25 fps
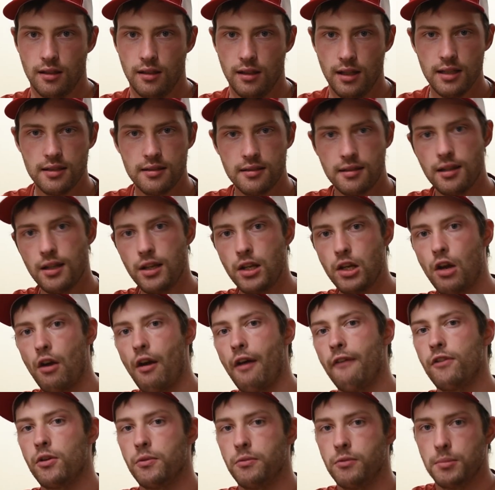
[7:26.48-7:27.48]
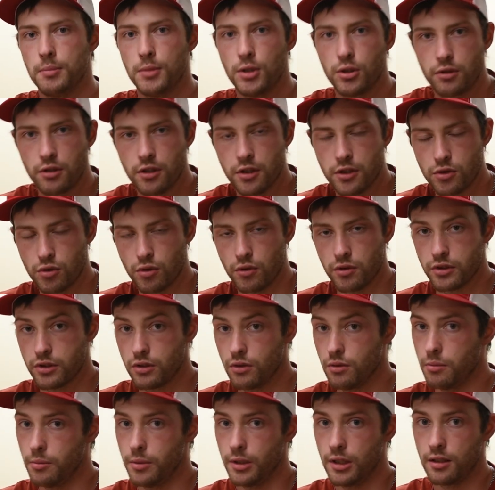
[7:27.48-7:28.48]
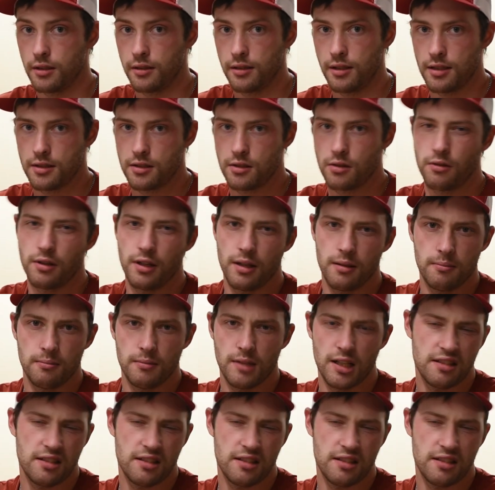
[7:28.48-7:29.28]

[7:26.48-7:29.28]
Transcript: Let's say you have a remote control snowmobile that's going,